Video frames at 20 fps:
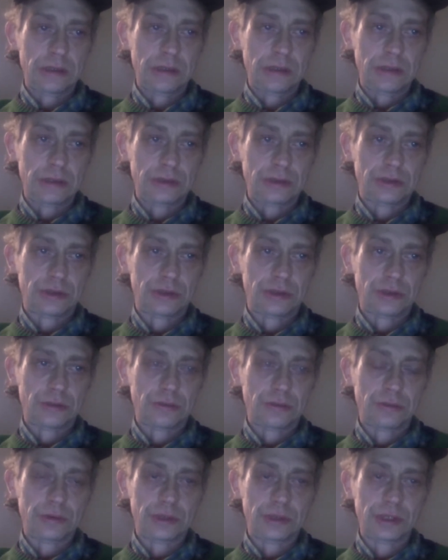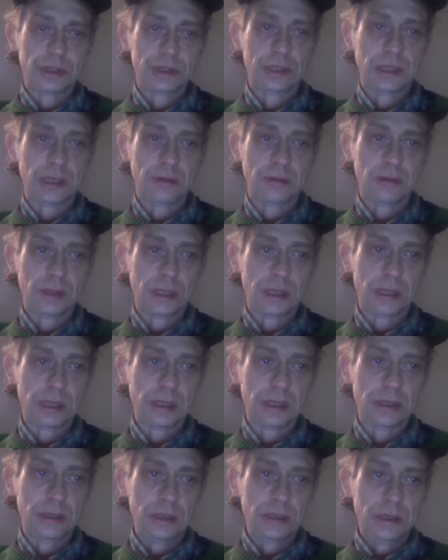So just an
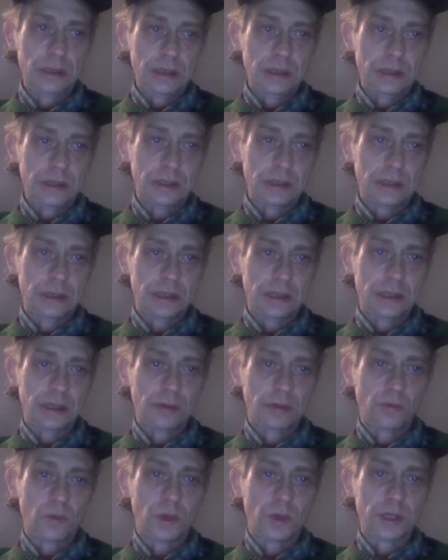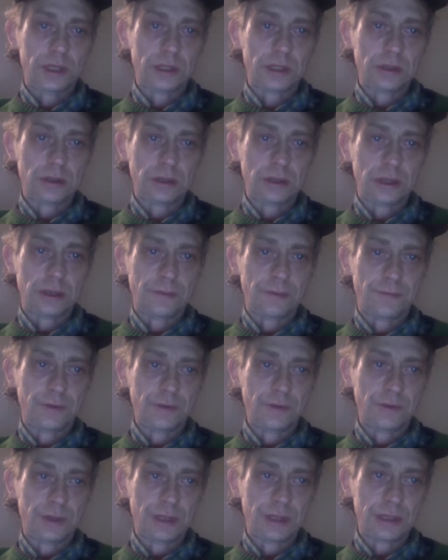outline. Wanted to look at a few
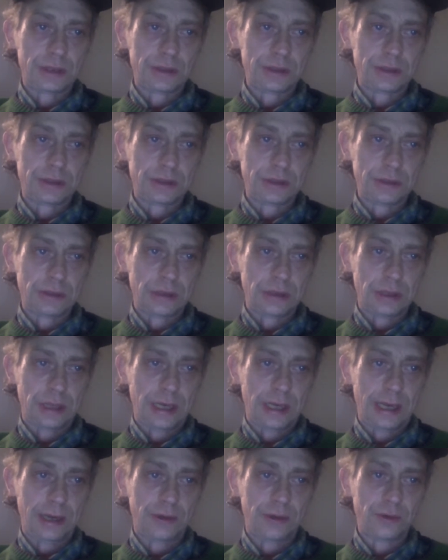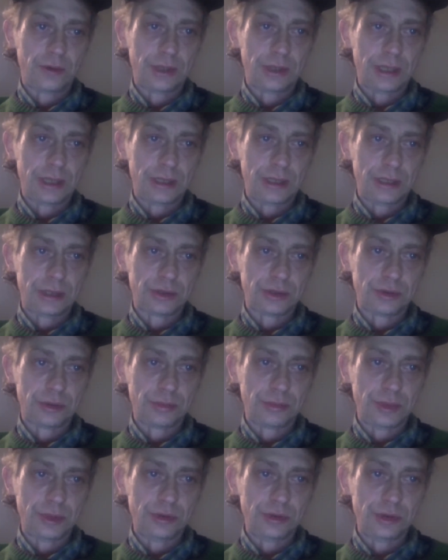things. Aggregate
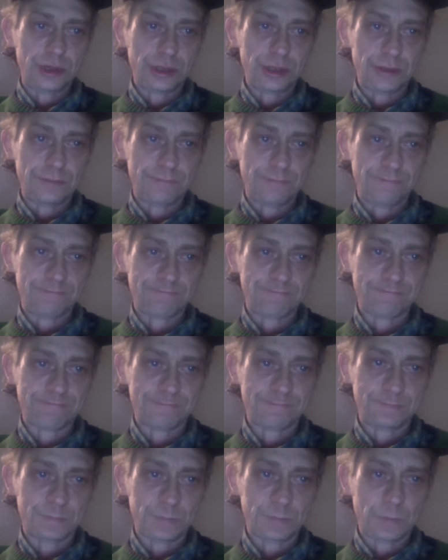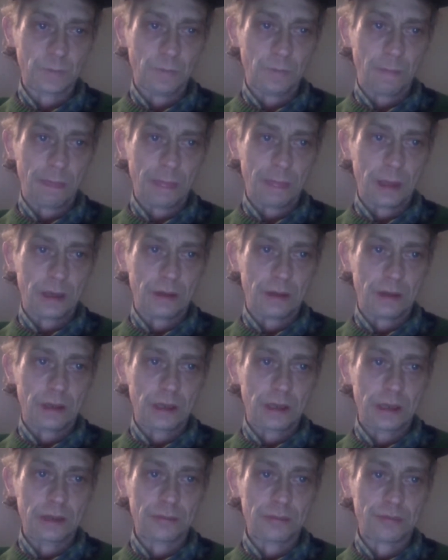distribution
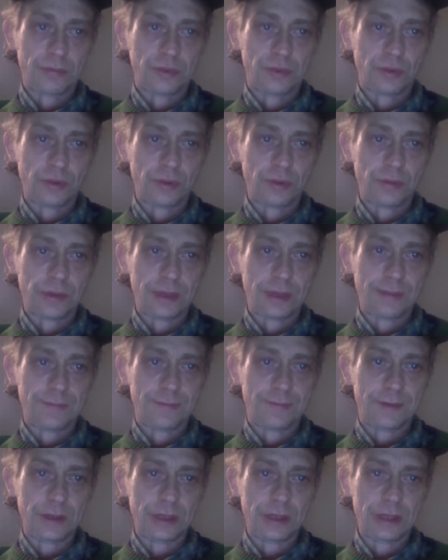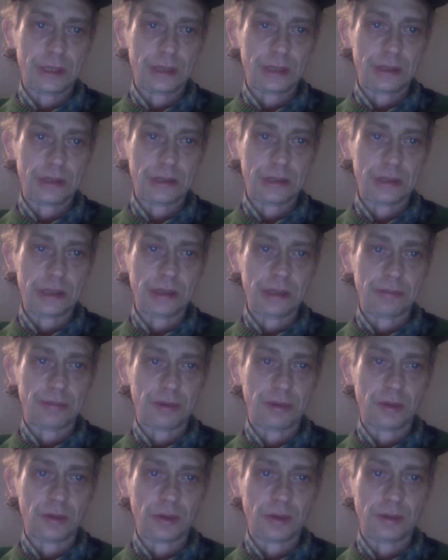and program funding,
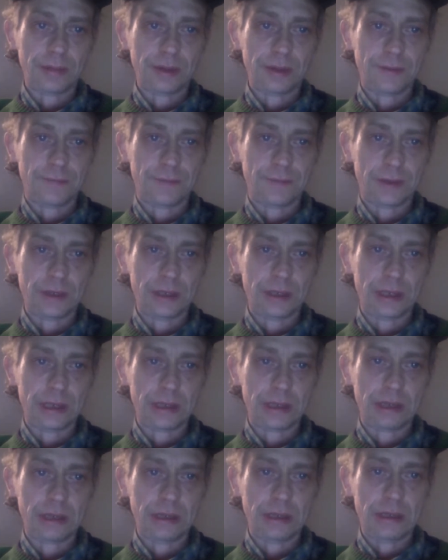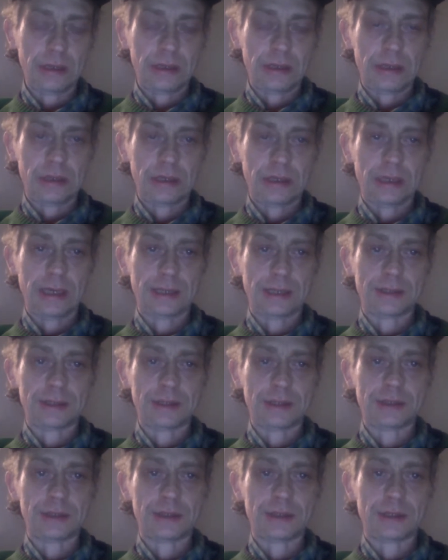deployment funding, as
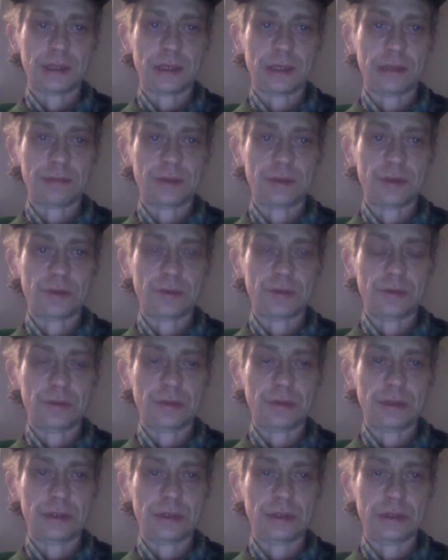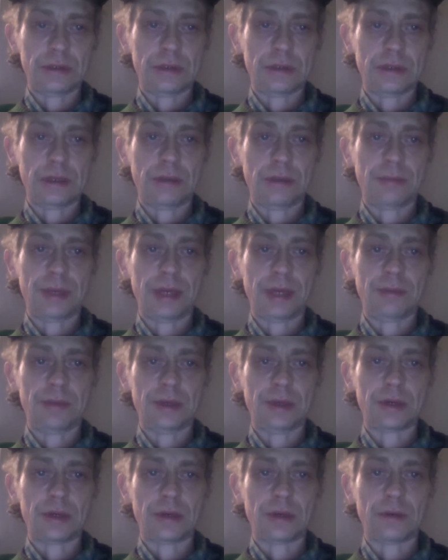it's time to
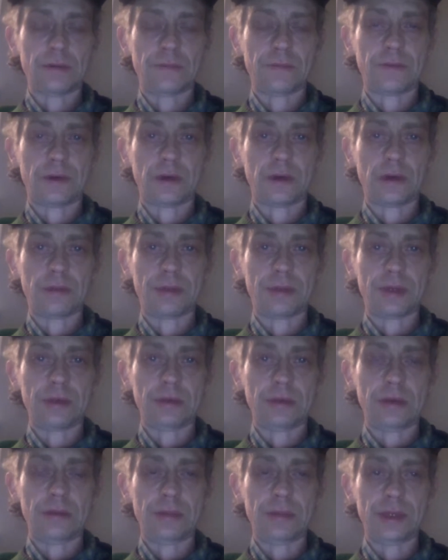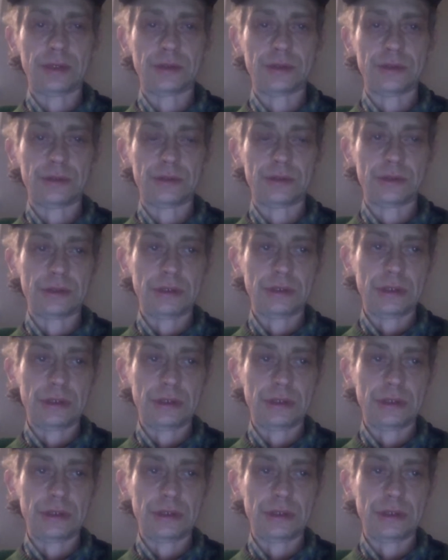abatement of carbon emissions.